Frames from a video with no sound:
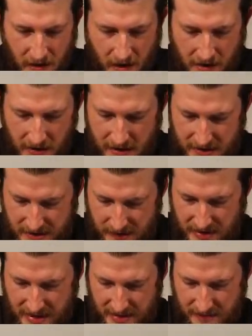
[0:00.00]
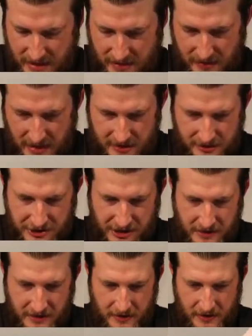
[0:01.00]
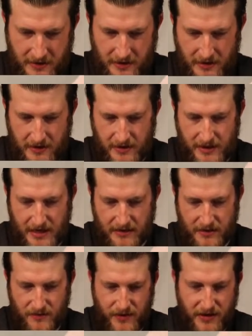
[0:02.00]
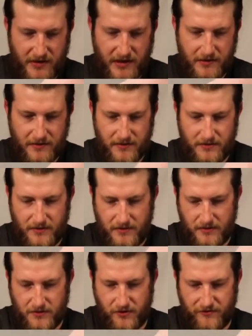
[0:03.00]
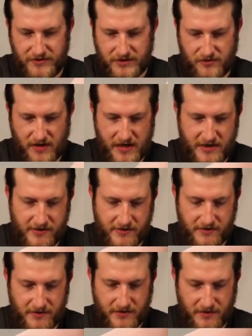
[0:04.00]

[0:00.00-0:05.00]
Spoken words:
All right, so we got a Metal Energy, got Lumberry, Corvus Squire,